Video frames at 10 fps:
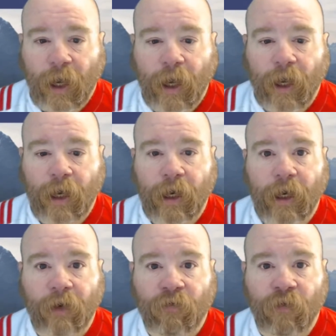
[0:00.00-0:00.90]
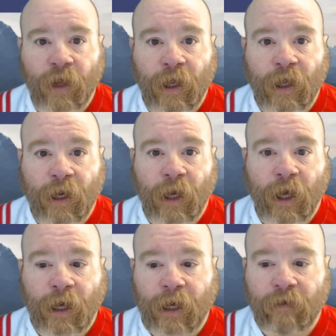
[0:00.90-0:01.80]
and then
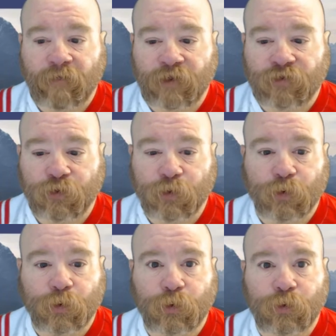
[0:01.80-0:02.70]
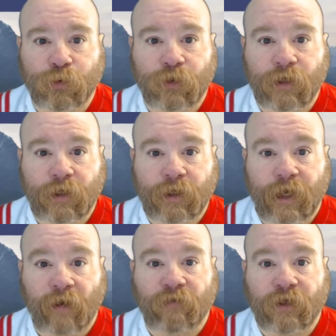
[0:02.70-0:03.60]
I gave it to
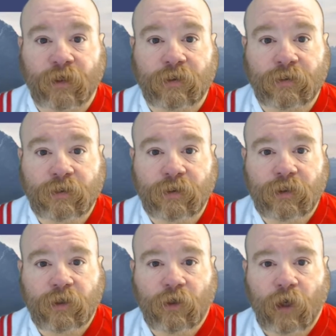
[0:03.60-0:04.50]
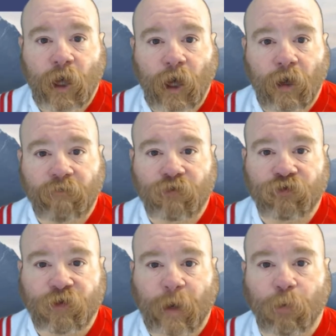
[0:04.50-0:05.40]
Devin the
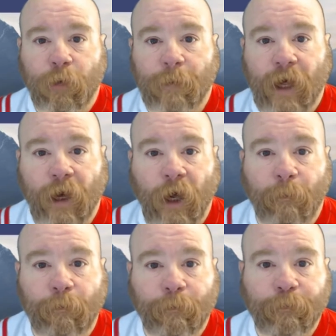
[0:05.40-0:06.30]
first time we met up,